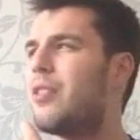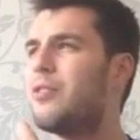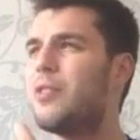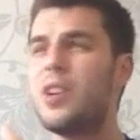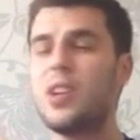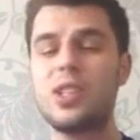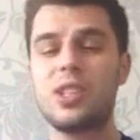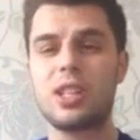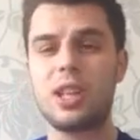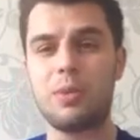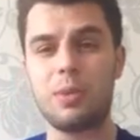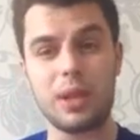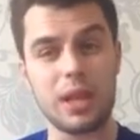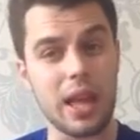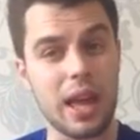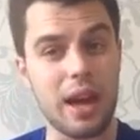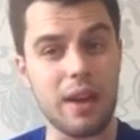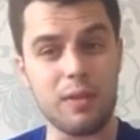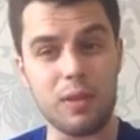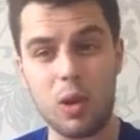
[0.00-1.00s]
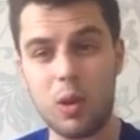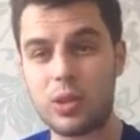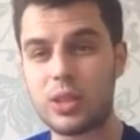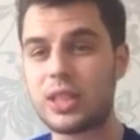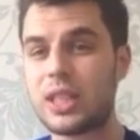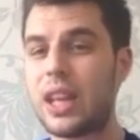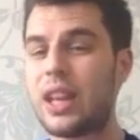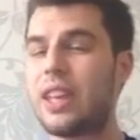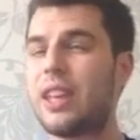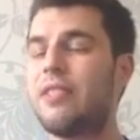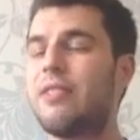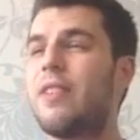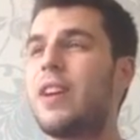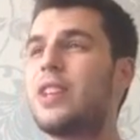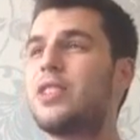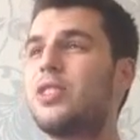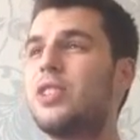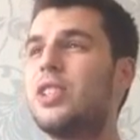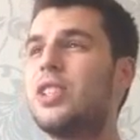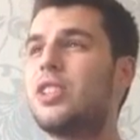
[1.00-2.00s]
firstly, will that have long-standing
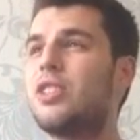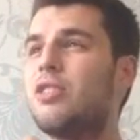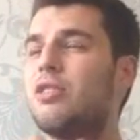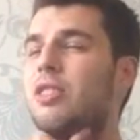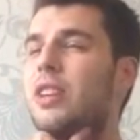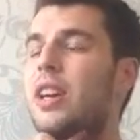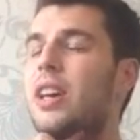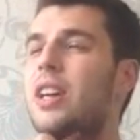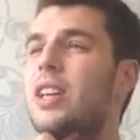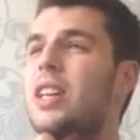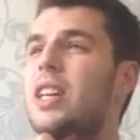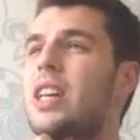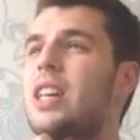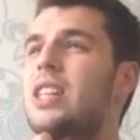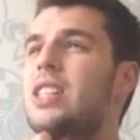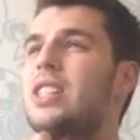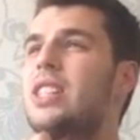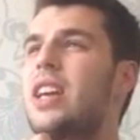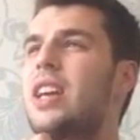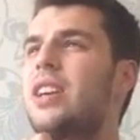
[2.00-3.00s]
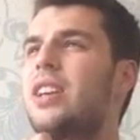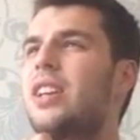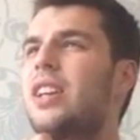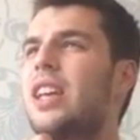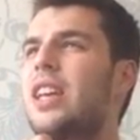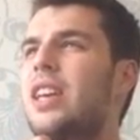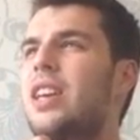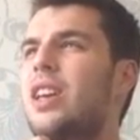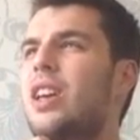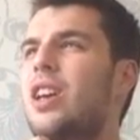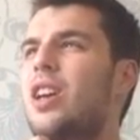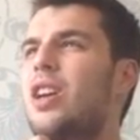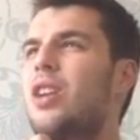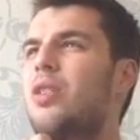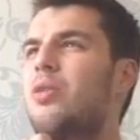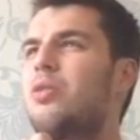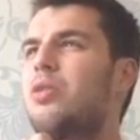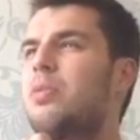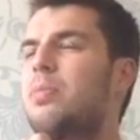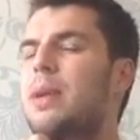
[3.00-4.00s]
effects in his career? Secondly,
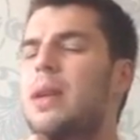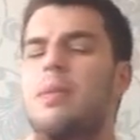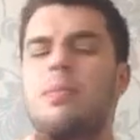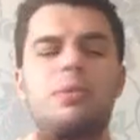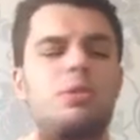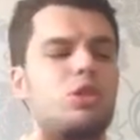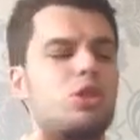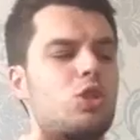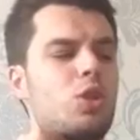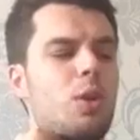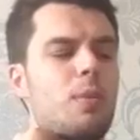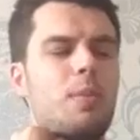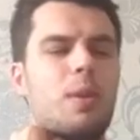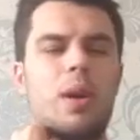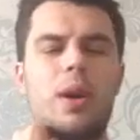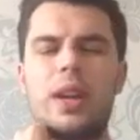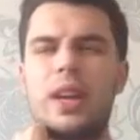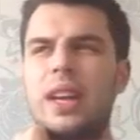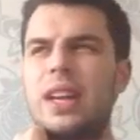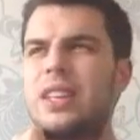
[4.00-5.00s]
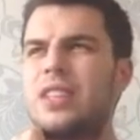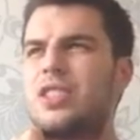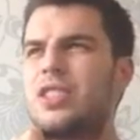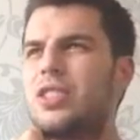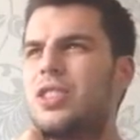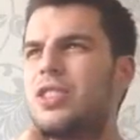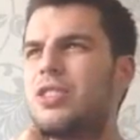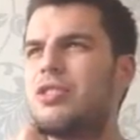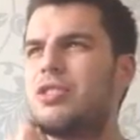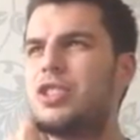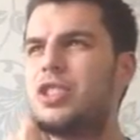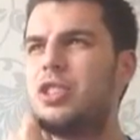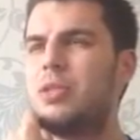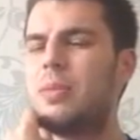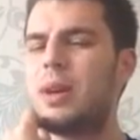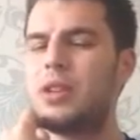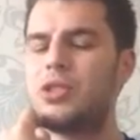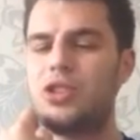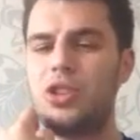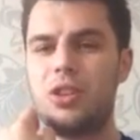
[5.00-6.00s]
will people stop buying into Chris
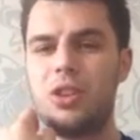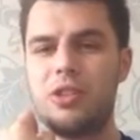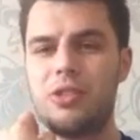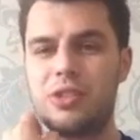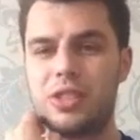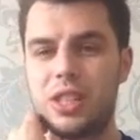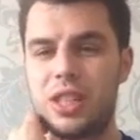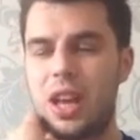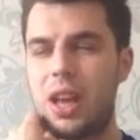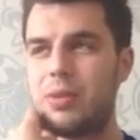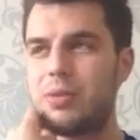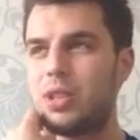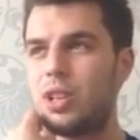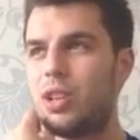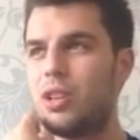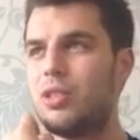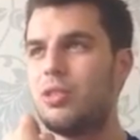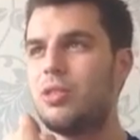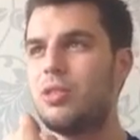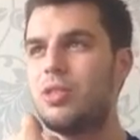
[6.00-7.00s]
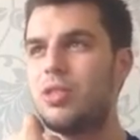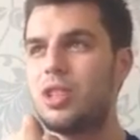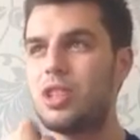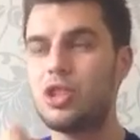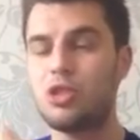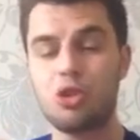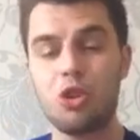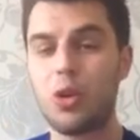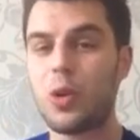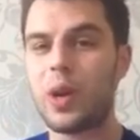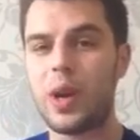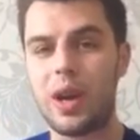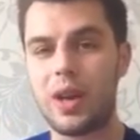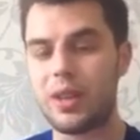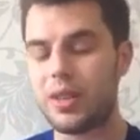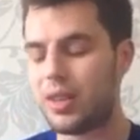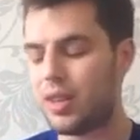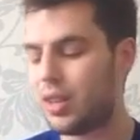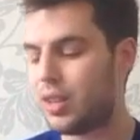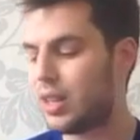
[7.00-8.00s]
Eubank Jr. as this absolute
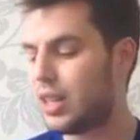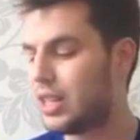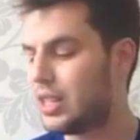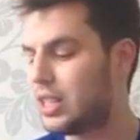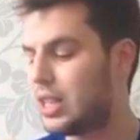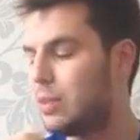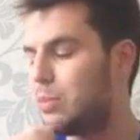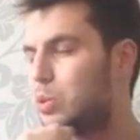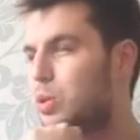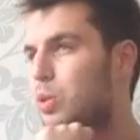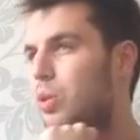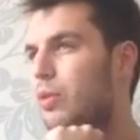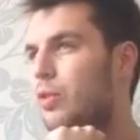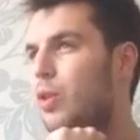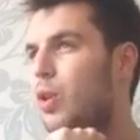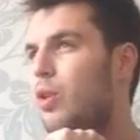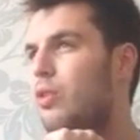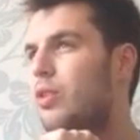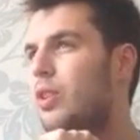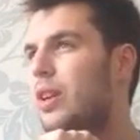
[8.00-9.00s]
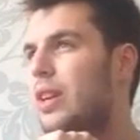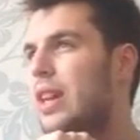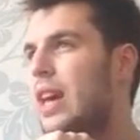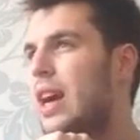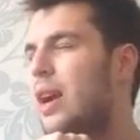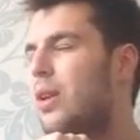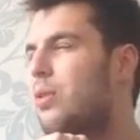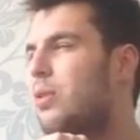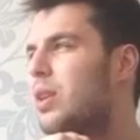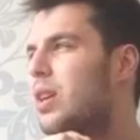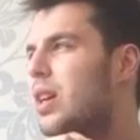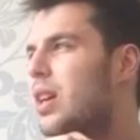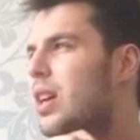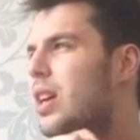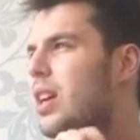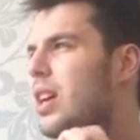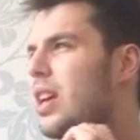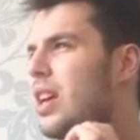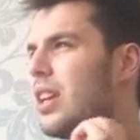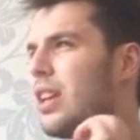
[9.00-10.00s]
destroyer that he seems to have got right now?
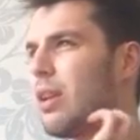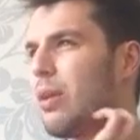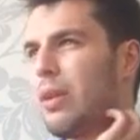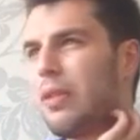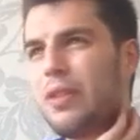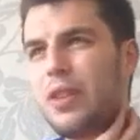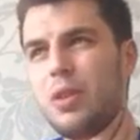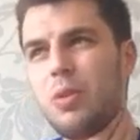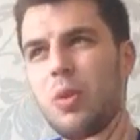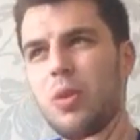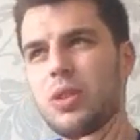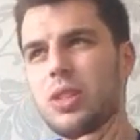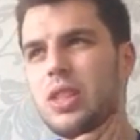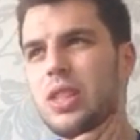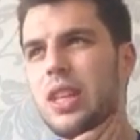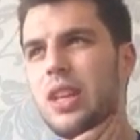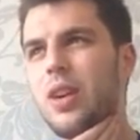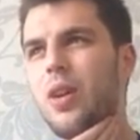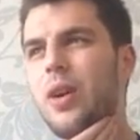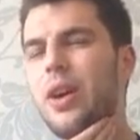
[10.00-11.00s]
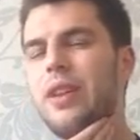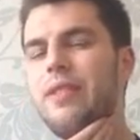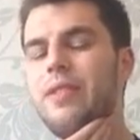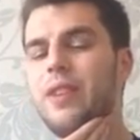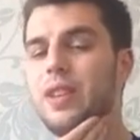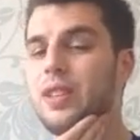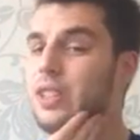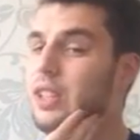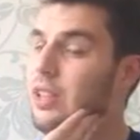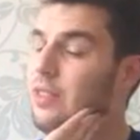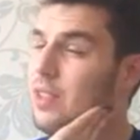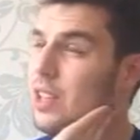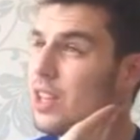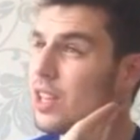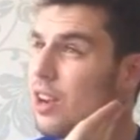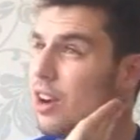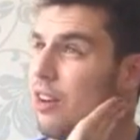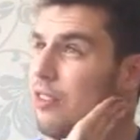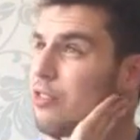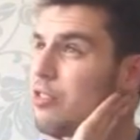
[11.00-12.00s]
Now, if you watch the IFL
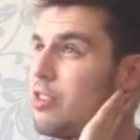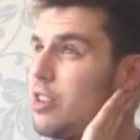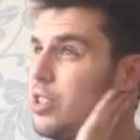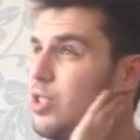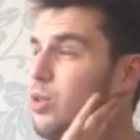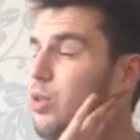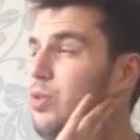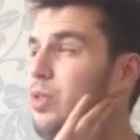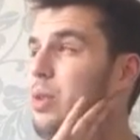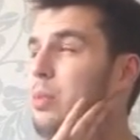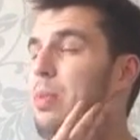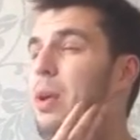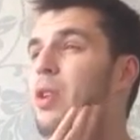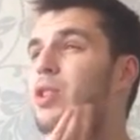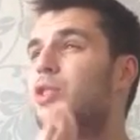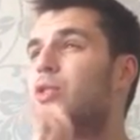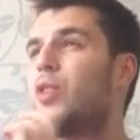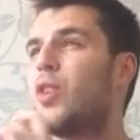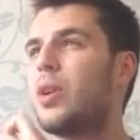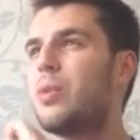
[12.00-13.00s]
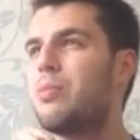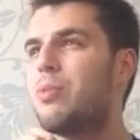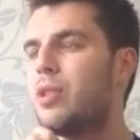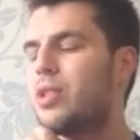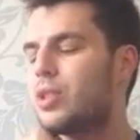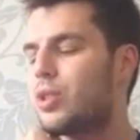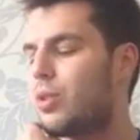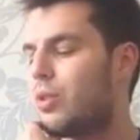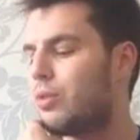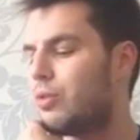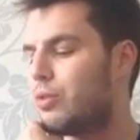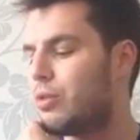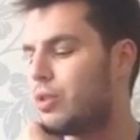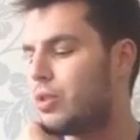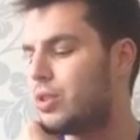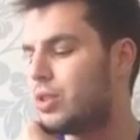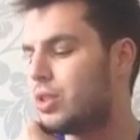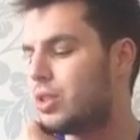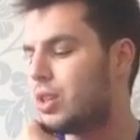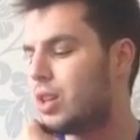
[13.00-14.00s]
TV coverage of the post-fight press
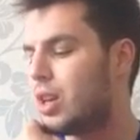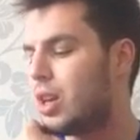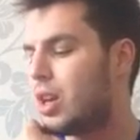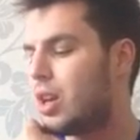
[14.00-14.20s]
conference,